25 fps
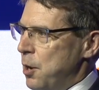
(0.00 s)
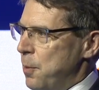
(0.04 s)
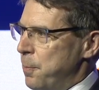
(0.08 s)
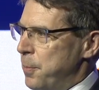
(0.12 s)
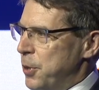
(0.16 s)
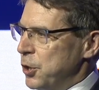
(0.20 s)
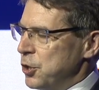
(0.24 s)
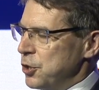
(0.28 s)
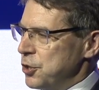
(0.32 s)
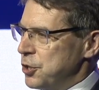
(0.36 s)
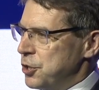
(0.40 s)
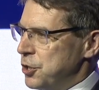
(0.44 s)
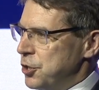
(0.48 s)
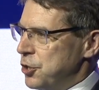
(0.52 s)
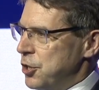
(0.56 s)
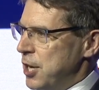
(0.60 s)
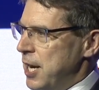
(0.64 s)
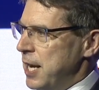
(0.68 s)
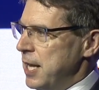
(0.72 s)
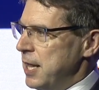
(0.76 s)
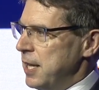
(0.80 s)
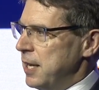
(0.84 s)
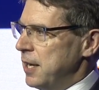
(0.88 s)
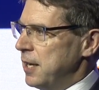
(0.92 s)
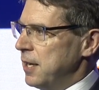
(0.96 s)
but
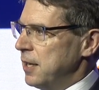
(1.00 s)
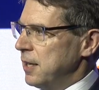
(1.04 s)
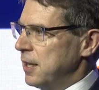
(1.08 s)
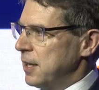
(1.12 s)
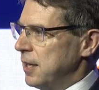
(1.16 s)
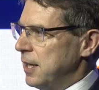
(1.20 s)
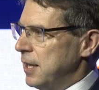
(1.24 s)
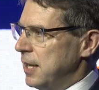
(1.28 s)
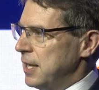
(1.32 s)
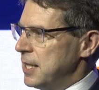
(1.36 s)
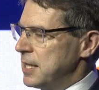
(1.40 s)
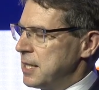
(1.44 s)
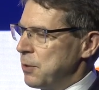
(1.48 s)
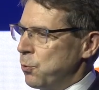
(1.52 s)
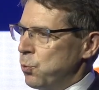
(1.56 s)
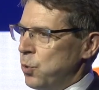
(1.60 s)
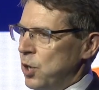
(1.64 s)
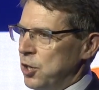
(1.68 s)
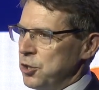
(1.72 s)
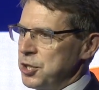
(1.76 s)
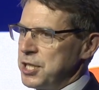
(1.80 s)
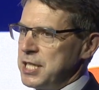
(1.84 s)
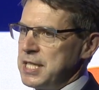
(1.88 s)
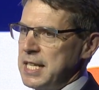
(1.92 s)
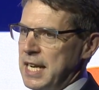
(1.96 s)
Australia is the
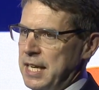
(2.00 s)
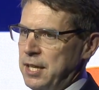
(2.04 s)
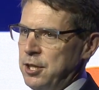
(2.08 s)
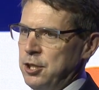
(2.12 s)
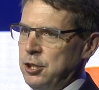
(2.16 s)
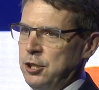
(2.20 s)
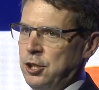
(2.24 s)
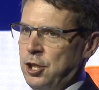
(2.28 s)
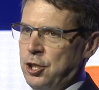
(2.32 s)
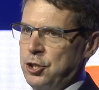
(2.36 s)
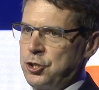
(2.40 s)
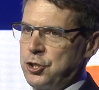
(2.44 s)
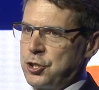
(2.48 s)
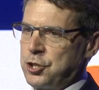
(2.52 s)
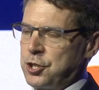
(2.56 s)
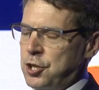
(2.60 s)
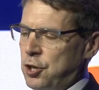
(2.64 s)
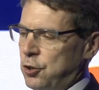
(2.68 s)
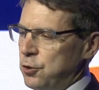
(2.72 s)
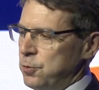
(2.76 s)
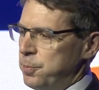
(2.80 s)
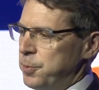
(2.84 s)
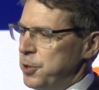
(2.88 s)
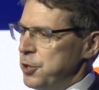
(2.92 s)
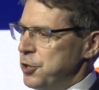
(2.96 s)
world's second largest
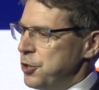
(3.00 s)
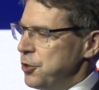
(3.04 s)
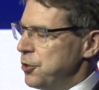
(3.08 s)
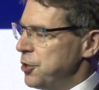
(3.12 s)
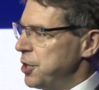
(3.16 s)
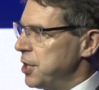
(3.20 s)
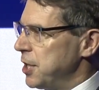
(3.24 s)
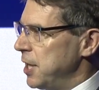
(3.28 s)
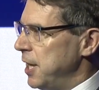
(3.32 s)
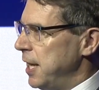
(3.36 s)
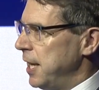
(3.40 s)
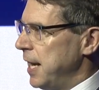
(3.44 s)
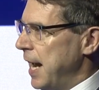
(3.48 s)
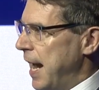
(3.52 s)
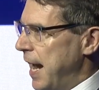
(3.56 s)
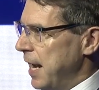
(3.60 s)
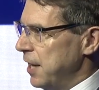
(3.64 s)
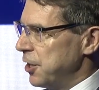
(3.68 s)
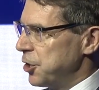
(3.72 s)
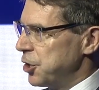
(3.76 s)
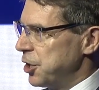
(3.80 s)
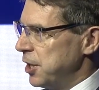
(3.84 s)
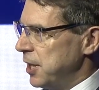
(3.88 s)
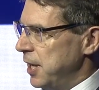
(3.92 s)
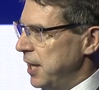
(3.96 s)
gold producer, and
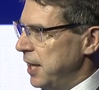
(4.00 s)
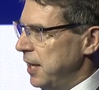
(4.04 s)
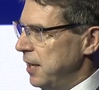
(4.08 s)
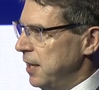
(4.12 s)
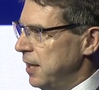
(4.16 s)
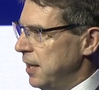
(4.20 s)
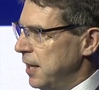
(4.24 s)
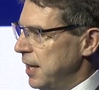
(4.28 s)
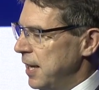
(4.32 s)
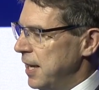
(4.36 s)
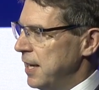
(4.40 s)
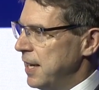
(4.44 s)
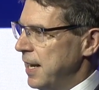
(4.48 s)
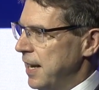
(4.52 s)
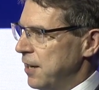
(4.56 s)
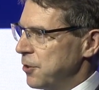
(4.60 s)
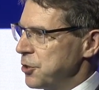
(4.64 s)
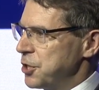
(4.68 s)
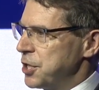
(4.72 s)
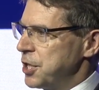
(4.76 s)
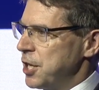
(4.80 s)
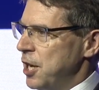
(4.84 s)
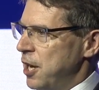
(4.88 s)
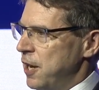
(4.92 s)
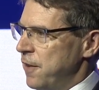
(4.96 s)
actually, in our
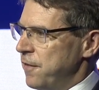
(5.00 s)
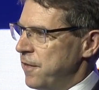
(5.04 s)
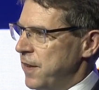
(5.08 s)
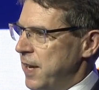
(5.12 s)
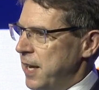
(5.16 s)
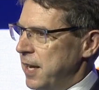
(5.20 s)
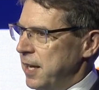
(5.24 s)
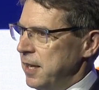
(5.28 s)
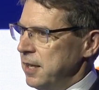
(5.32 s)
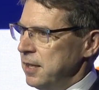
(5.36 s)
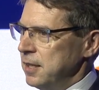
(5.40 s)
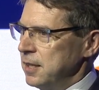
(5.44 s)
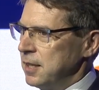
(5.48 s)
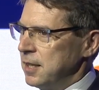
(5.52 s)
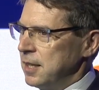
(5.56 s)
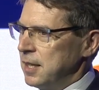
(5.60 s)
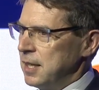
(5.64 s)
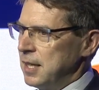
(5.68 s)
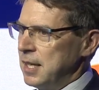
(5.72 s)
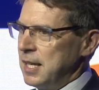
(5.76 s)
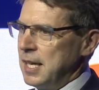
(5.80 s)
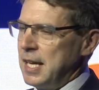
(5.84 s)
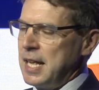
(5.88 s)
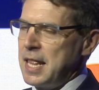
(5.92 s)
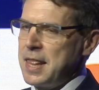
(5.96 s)
survey,
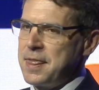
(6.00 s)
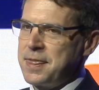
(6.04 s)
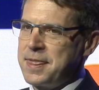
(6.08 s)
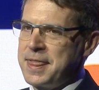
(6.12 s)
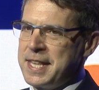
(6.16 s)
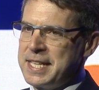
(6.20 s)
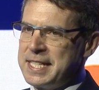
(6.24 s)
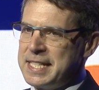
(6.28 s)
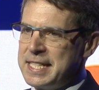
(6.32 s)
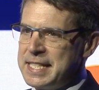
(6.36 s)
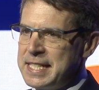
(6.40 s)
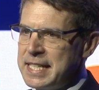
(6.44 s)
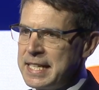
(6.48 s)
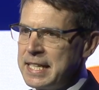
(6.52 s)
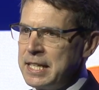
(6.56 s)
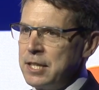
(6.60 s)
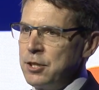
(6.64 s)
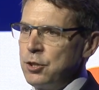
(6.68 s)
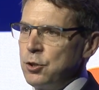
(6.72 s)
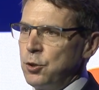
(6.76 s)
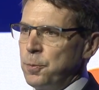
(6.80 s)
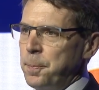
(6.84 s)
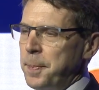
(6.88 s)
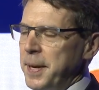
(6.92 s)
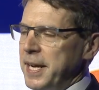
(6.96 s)
the
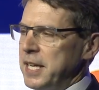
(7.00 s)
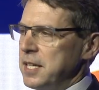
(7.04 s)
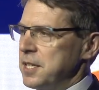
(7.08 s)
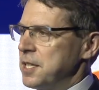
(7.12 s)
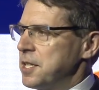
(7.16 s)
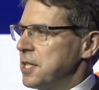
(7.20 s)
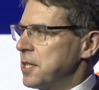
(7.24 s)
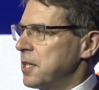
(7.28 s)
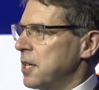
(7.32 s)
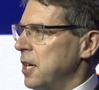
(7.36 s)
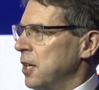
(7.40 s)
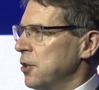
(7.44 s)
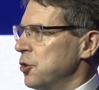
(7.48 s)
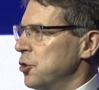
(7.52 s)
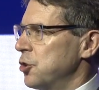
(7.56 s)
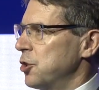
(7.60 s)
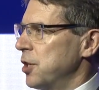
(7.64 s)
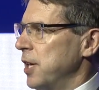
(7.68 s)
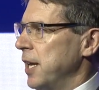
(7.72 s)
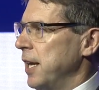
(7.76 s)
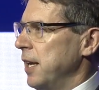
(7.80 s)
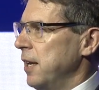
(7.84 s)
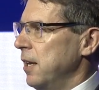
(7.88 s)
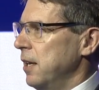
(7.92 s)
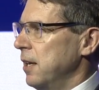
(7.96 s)
single biggest
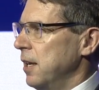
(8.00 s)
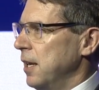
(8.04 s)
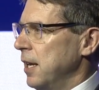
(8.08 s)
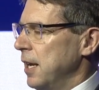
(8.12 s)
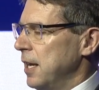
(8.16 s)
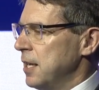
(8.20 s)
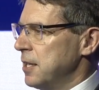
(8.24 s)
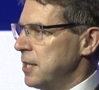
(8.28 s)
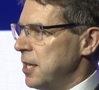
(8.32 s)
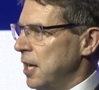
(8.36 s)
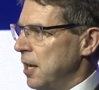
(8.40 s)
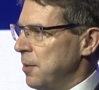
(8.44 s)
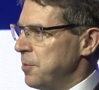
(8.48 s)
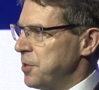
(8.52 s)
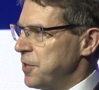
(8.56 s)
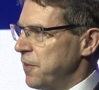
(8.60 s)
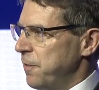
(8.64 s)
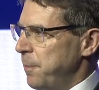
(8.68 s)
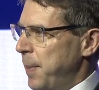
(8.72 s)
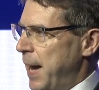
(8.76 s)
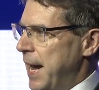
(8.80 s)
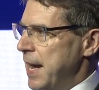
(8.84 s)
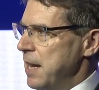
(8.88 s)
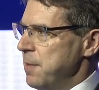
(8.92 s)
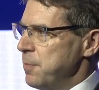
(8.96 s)
country in terms
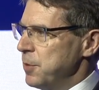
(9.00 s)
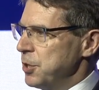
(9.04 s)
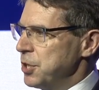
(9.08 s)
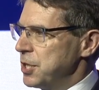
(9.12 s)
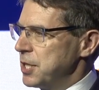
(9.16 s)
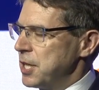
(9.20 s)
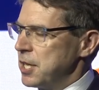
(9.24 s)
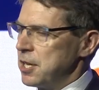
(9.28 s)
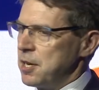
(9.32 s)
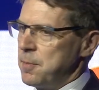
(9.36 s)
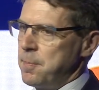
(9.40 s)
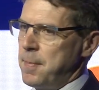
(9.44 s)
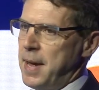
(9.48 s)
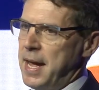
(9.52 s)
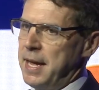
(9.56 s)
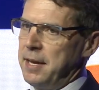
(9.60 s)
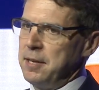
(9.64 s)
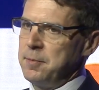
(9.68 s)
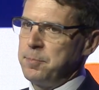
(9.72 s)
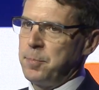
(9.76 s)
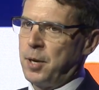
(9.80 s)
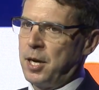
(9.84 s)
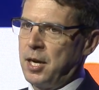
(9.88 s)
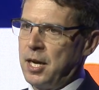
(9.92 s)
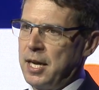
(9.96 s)
of payments that are
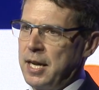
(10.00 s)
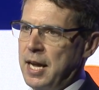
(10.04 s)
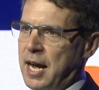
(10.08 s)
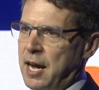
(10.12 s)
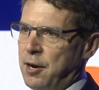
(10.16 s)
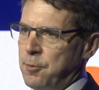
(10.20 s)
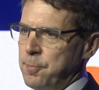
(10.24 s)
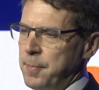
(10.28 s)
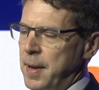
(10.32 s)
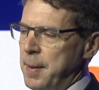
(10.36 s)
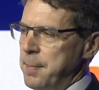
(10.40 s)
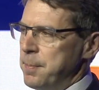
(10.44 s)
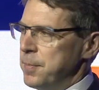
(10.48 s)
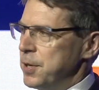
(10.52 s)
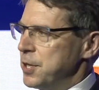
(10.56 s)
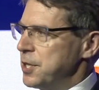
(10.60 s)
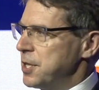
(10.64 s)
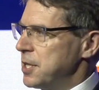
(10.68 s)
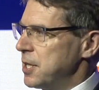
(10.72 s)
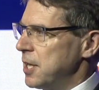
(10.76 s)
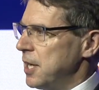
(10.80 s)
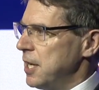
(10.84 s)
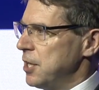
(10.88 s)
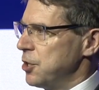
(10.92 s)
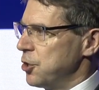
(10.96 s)
made by our
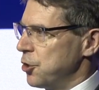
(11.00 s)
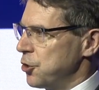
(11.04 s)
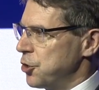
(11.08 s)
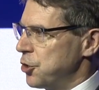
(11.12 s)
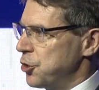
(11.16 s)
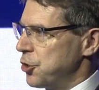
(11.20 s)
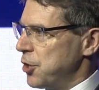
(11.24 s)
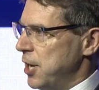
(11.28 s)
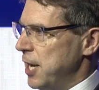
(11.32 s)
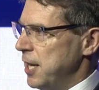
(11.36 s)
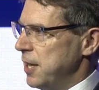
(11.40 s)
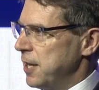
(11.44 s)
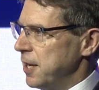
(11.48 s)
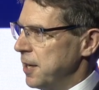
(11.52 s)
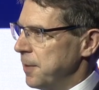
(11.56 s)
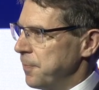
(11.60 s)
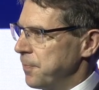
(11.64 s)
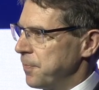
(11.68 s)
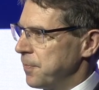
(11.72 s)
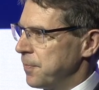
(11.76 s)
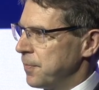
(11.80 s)
members is Australia.